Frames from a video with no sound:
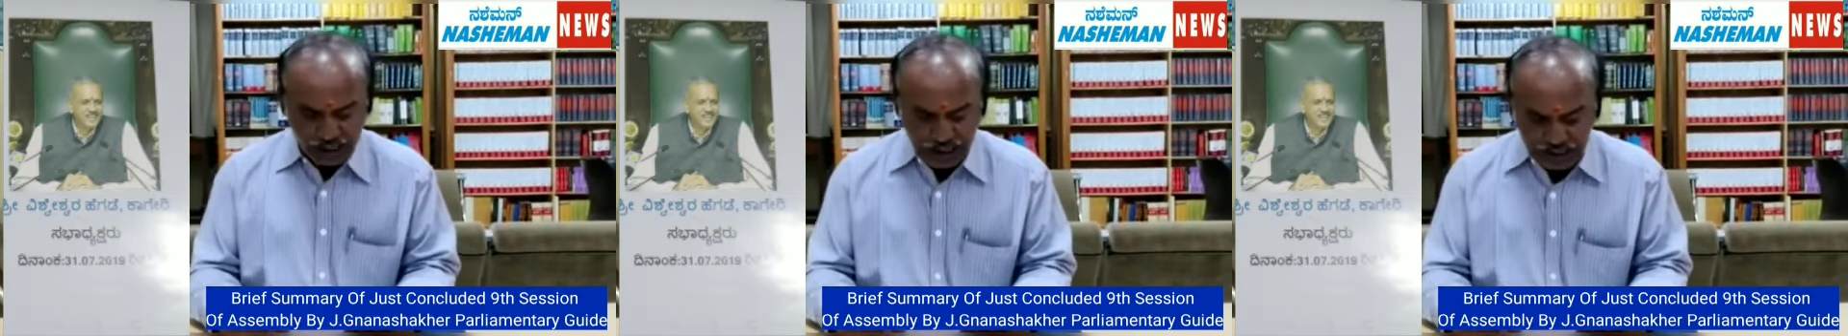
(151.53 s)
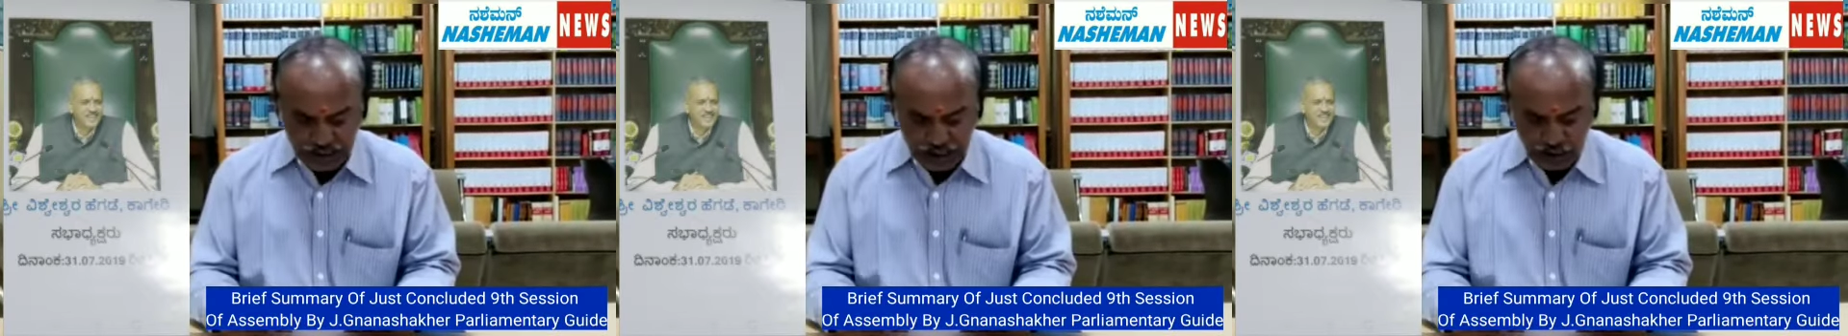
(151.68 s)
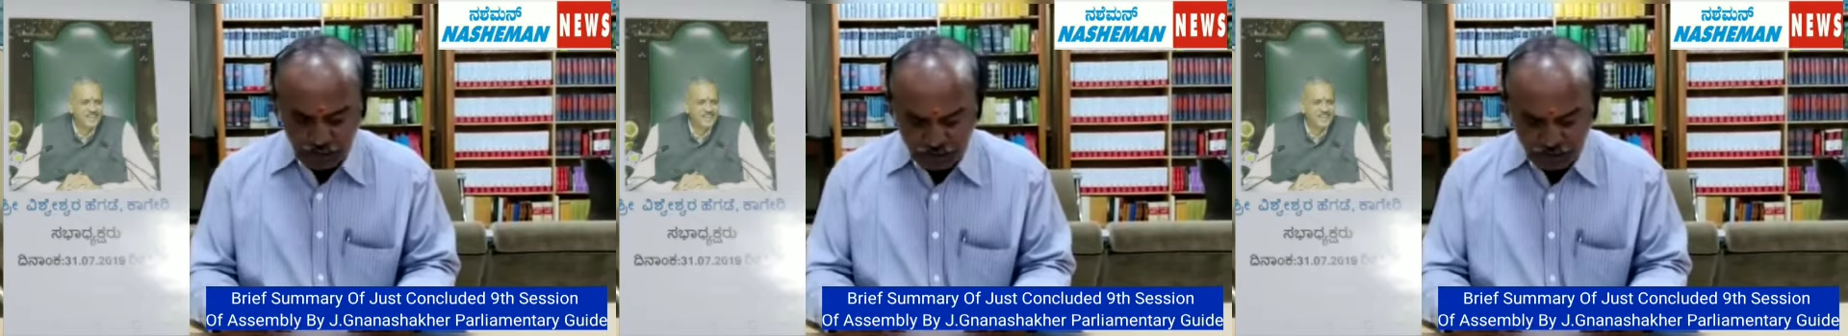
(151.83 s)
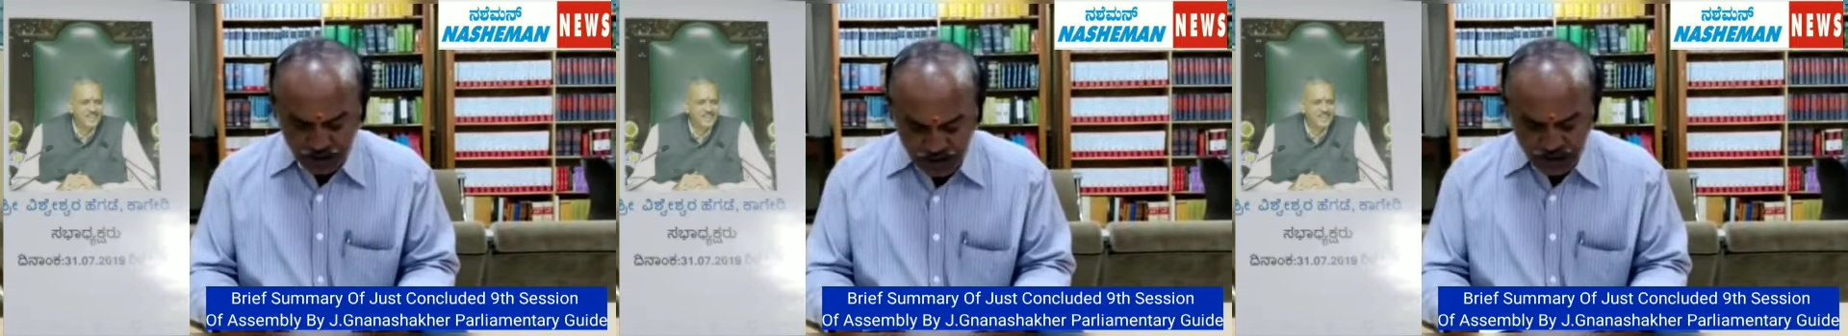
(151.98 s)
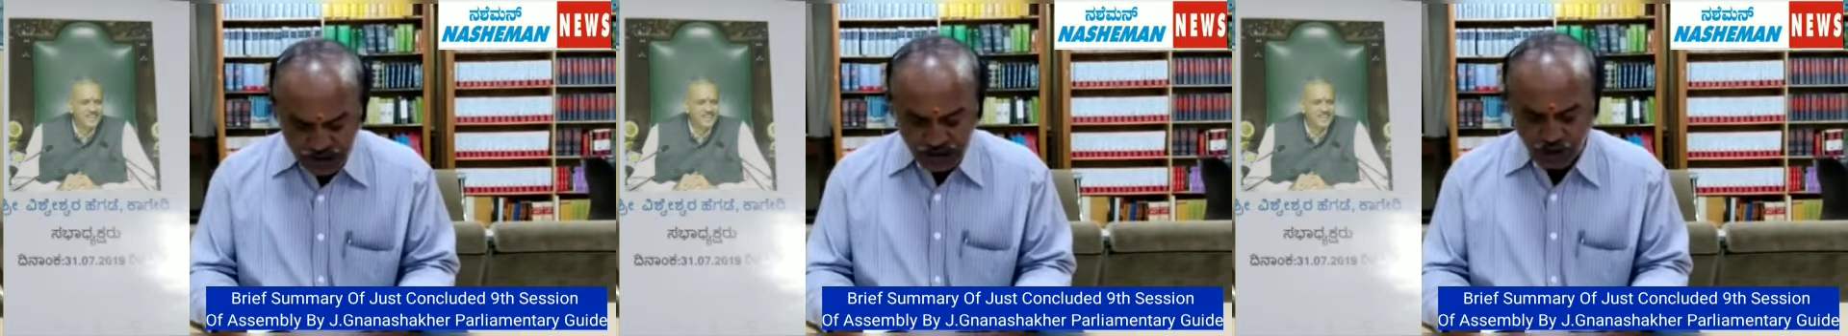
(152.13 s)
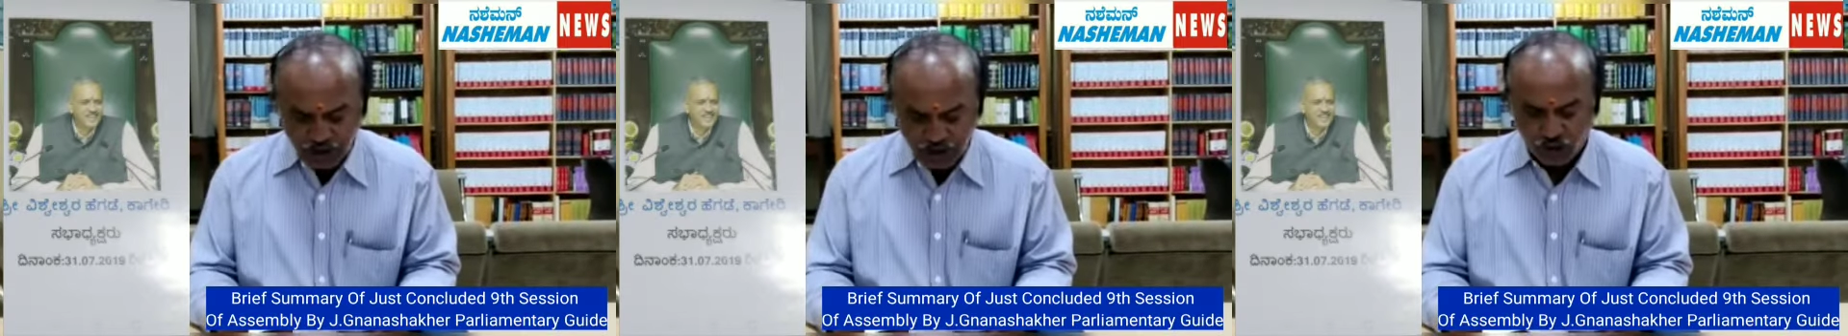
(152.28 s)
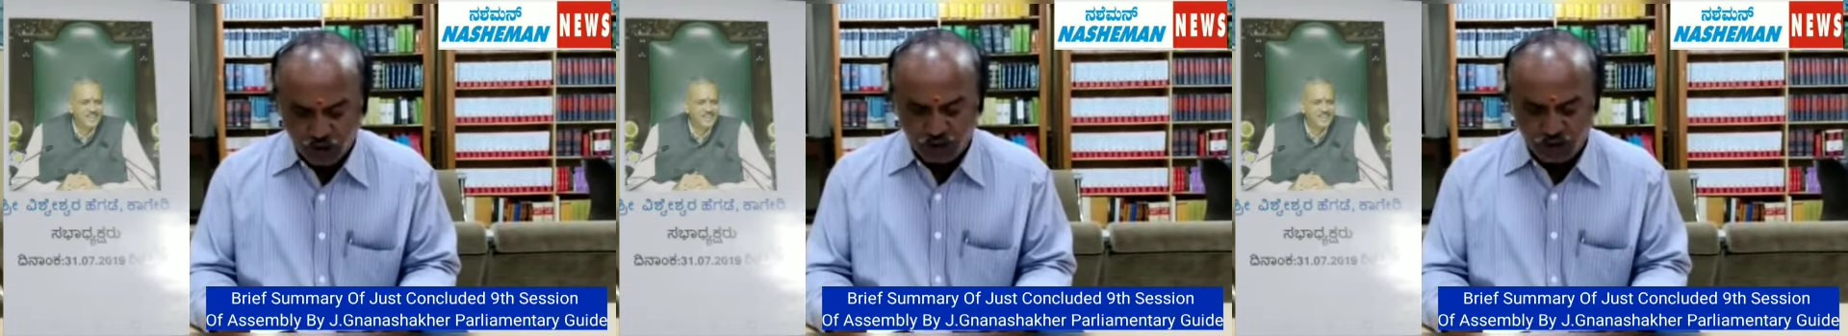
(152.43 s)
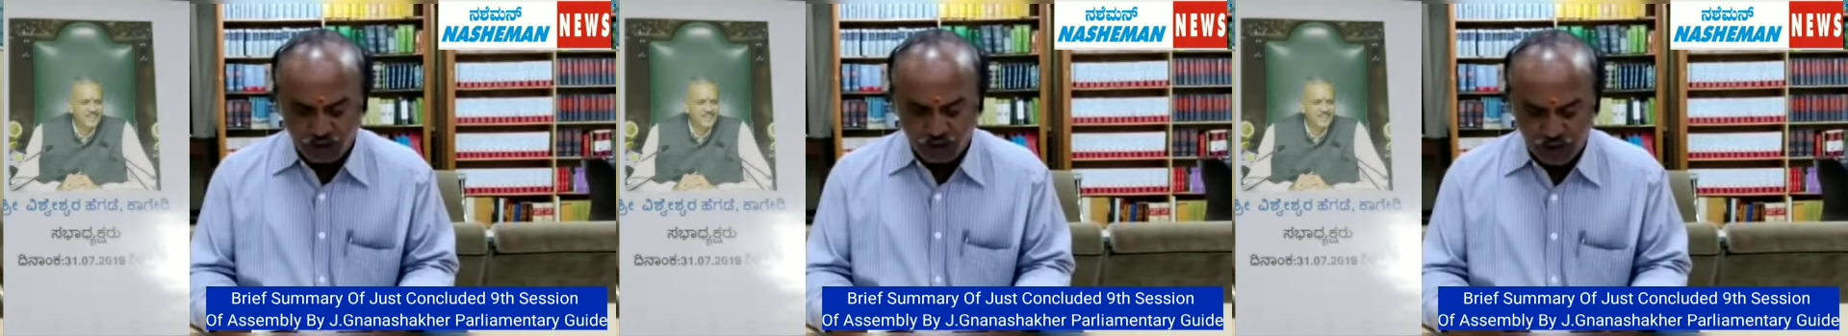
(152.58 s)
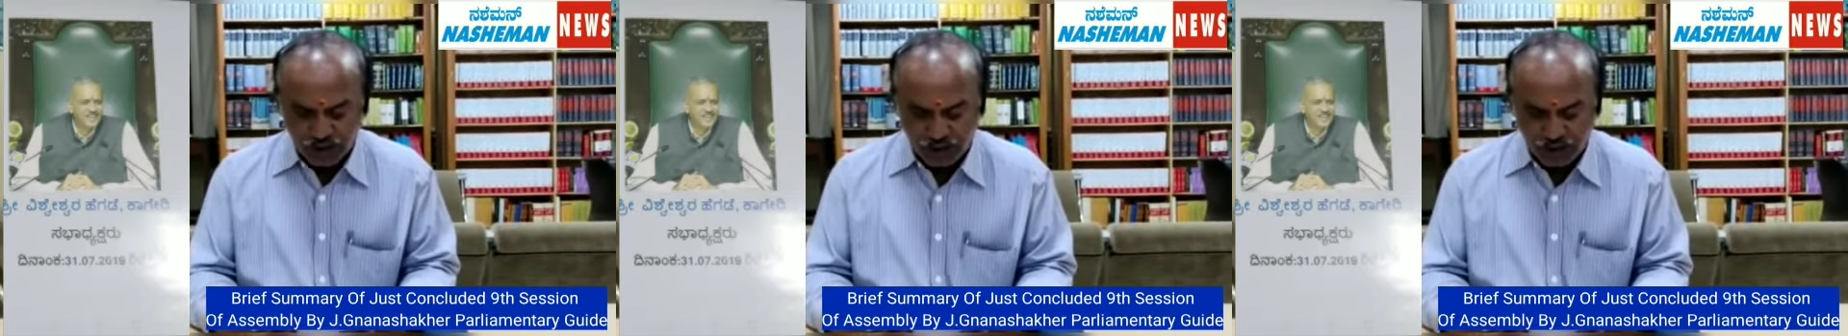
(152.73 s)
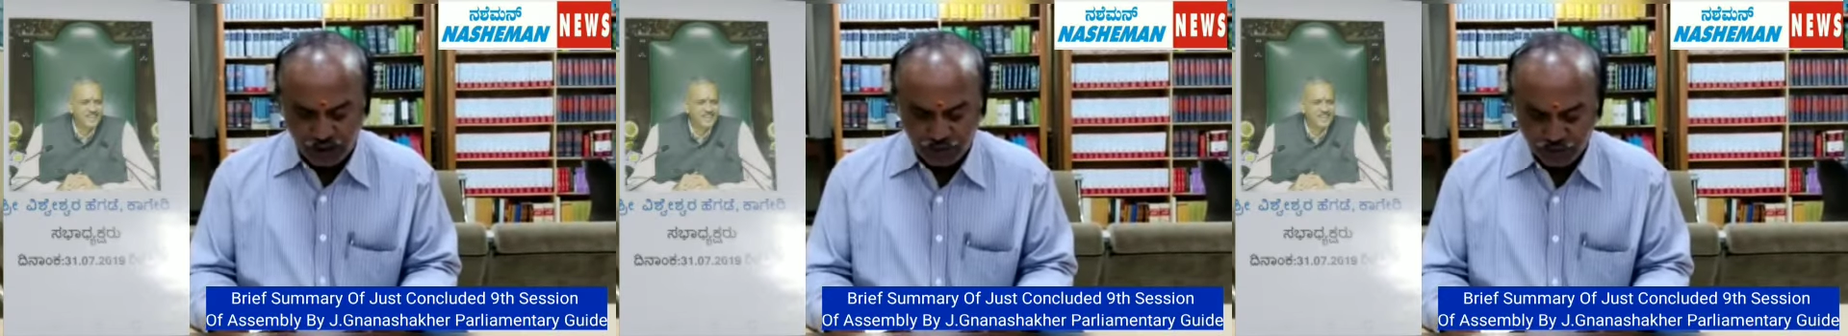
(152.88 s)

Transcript: 90% of